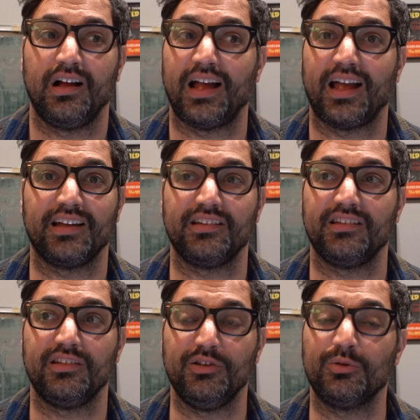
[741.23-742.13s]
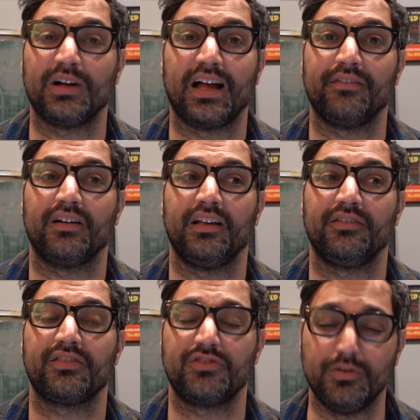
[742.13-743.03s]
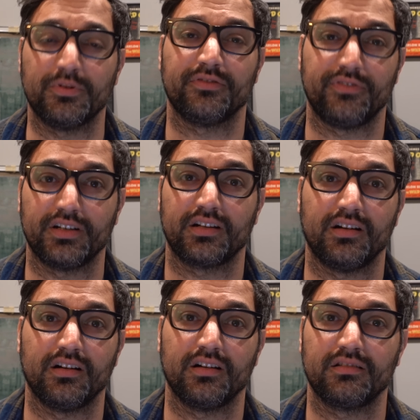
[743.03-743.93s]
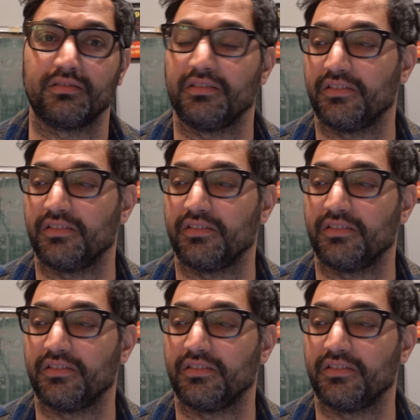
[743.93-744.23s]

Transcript: and you'll have a super fun car.